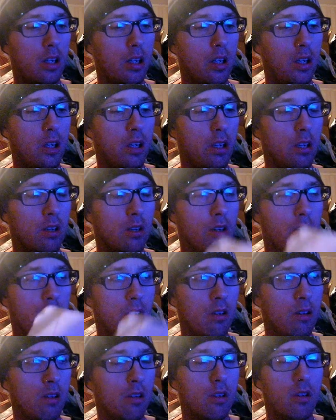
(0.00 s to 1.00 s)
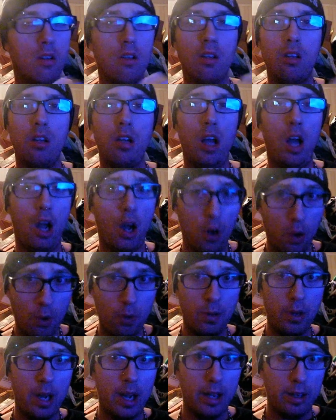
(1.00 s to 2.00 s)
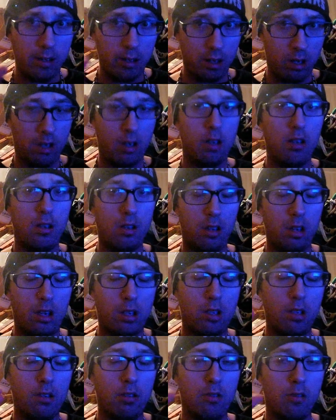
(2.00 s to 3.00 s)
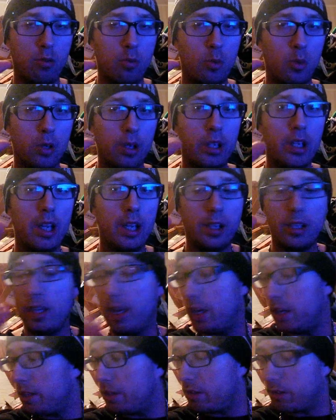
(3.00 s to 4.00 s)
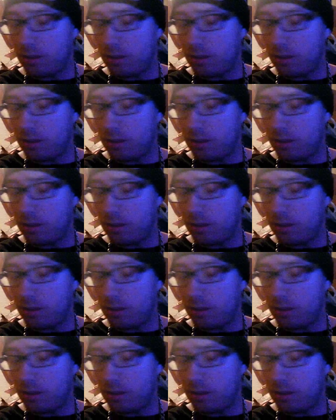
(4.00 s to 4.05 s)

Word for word: Here. I own that sucker because you were kick ass.